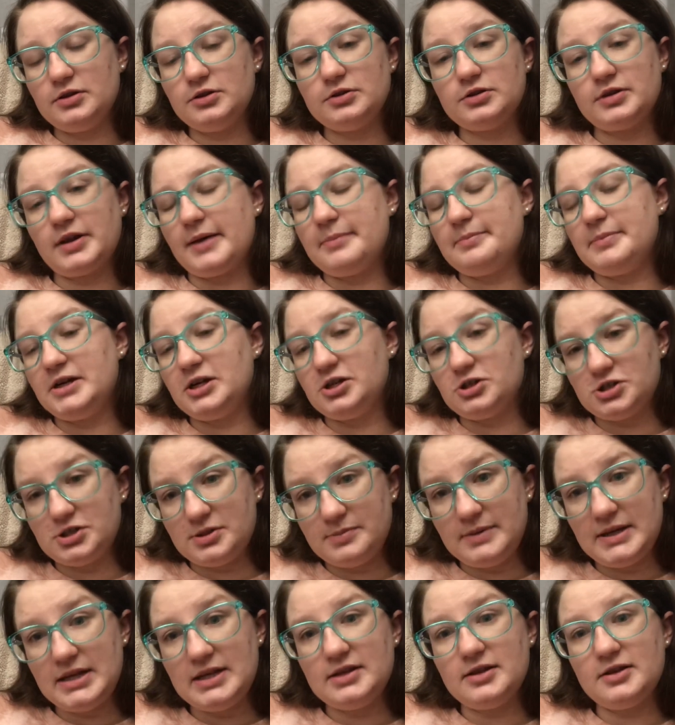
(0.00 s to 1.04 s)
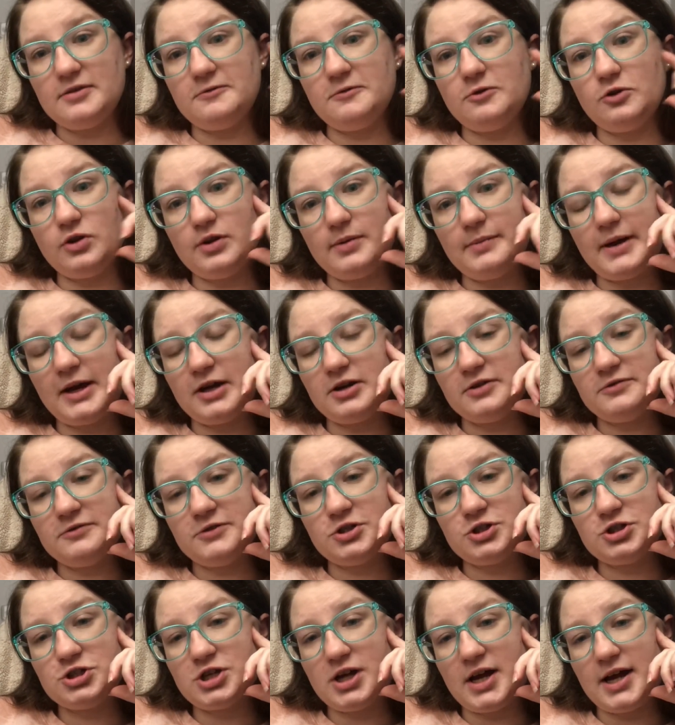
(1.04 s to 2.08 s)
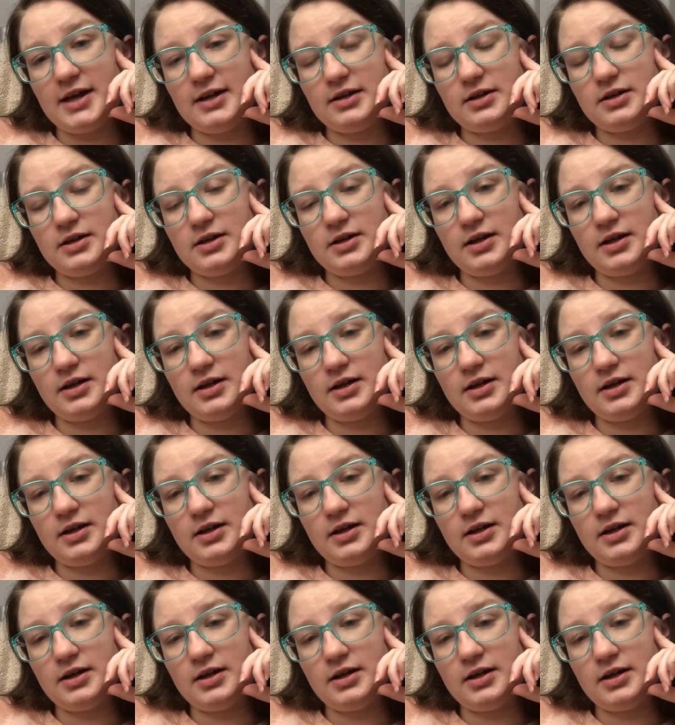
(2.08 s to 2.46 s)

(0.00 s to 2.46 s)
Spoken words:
appeared to be the full amount of your check.